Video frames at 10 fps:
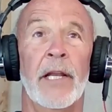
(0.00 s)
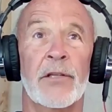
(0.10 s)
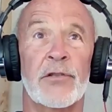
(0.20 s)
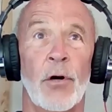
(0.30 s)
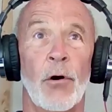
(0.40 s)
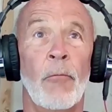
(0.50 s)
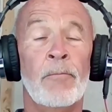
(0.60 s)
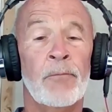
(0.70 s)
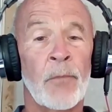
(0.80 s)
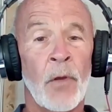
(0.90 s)
And
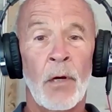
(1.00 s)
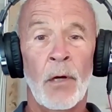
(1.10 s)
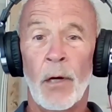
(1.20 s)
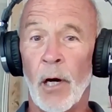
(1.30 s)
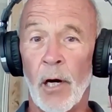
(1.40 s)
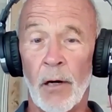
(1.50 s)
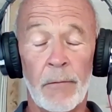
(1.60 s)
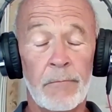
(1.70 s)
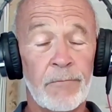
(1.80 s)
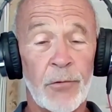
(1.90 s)
so
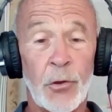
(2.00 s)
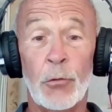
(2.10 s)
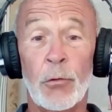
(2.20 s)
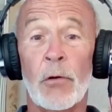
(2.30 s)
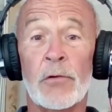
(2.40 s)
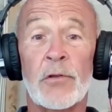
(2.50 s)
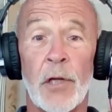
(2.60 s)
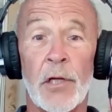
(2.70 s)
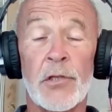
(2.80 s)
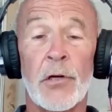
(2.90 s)

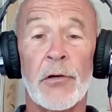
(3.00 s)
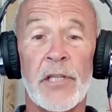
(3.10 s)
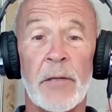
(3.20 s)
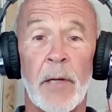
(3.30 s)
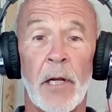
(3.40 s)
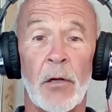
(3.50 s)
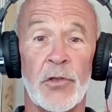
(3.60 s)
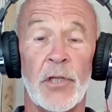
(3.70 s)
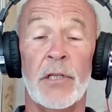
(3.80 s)
kudos to the engineering team at